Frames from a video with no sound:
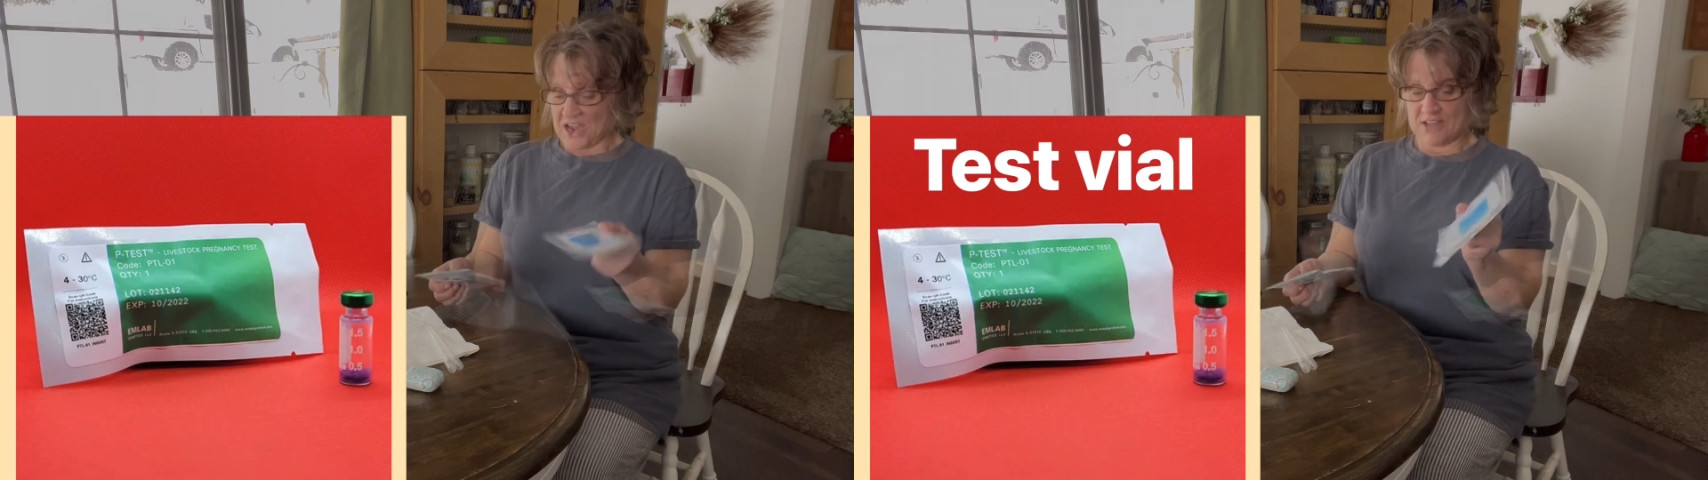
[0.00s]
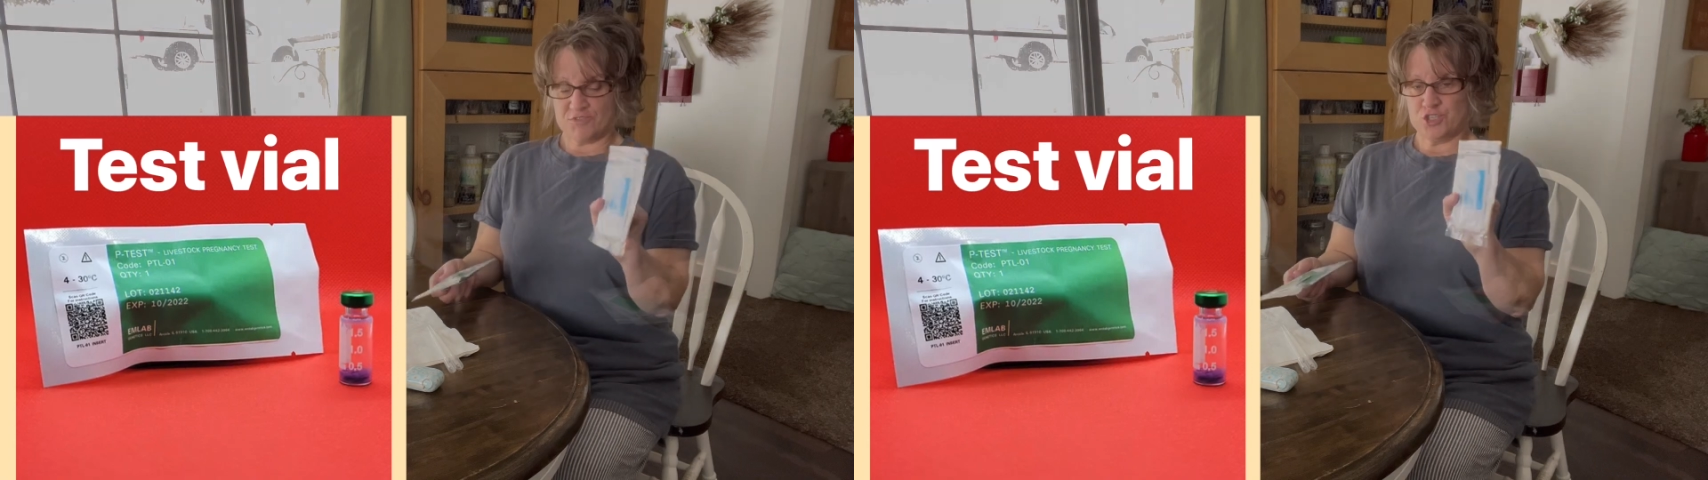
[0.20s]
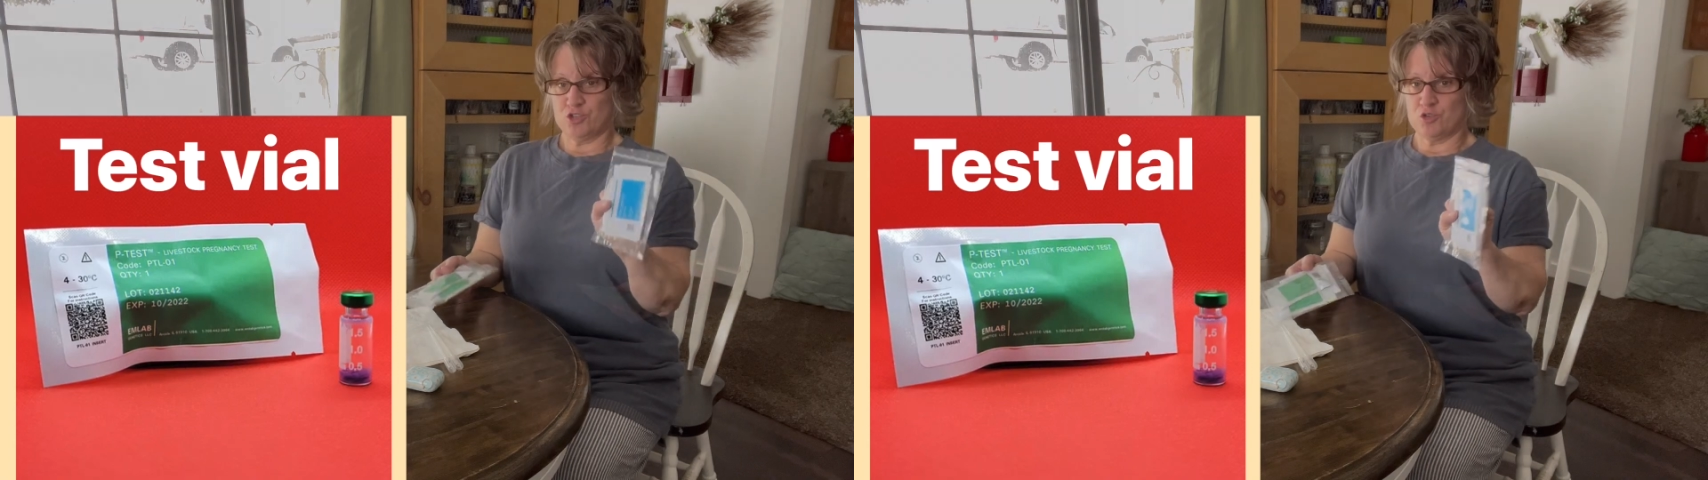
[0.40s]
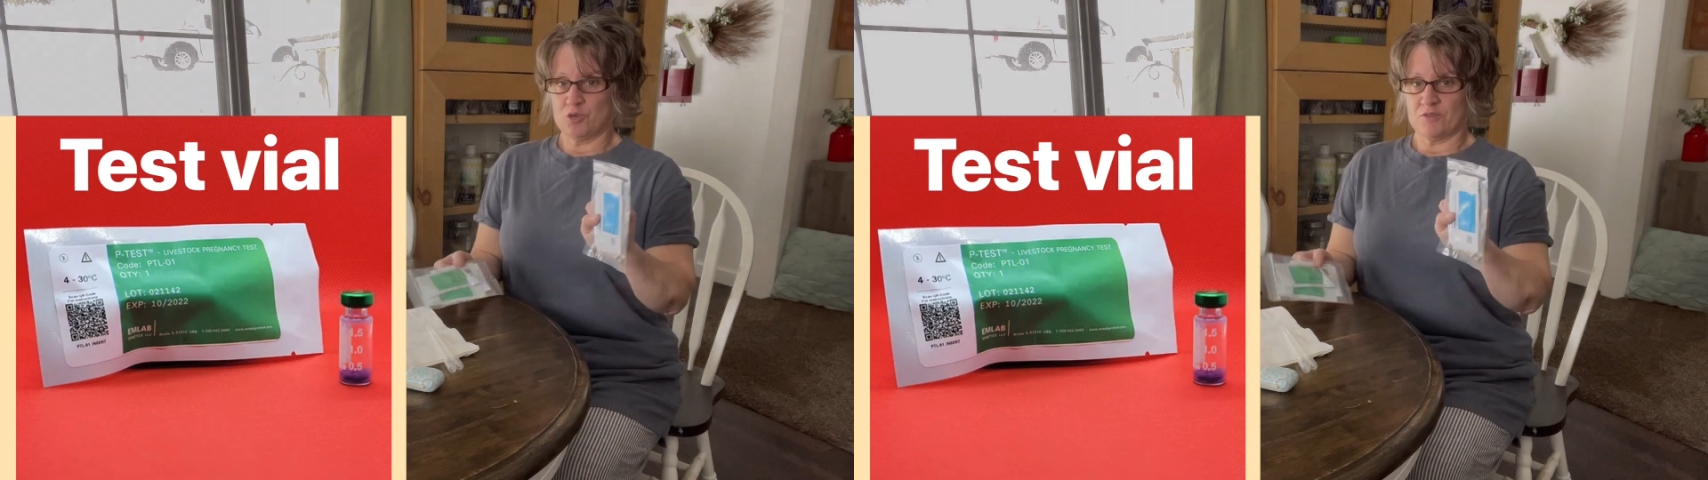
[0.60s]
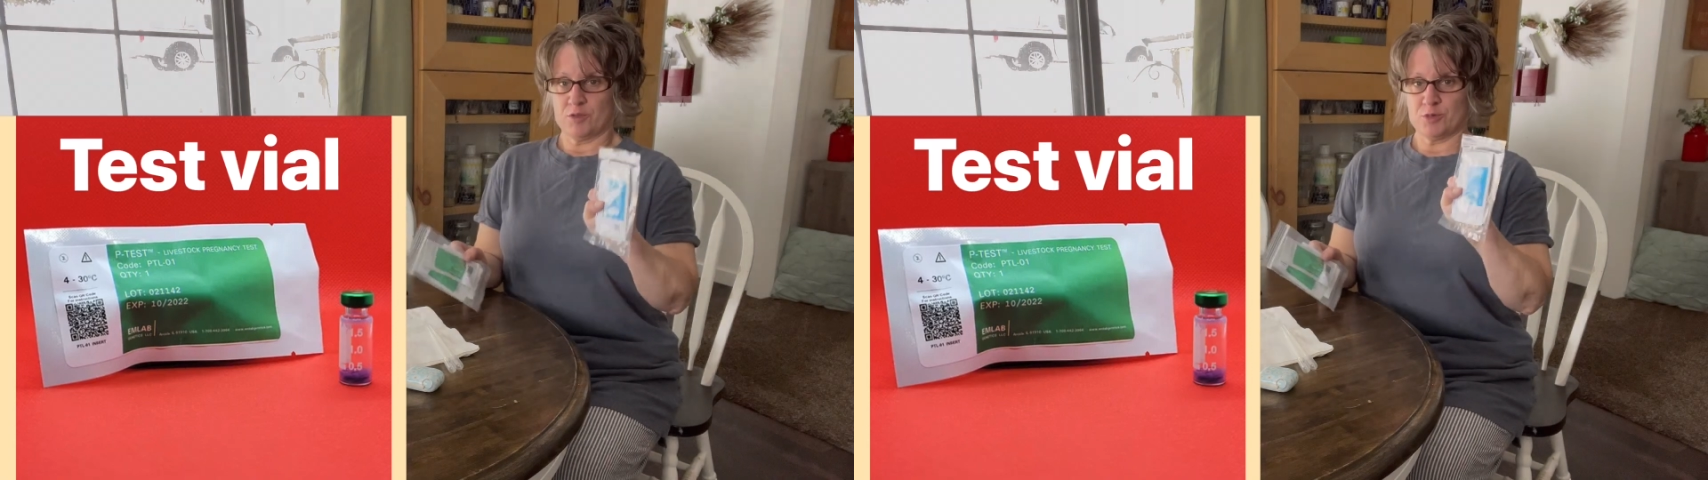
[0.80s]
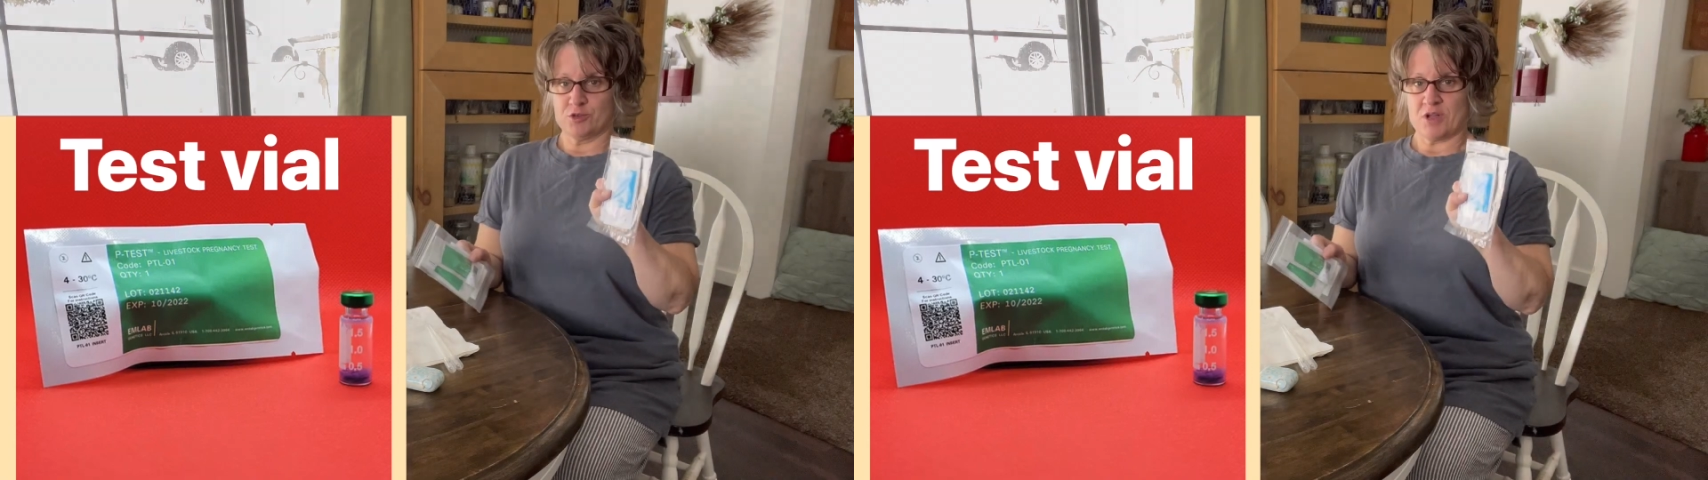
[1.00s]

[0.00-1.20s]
So I have two of the blue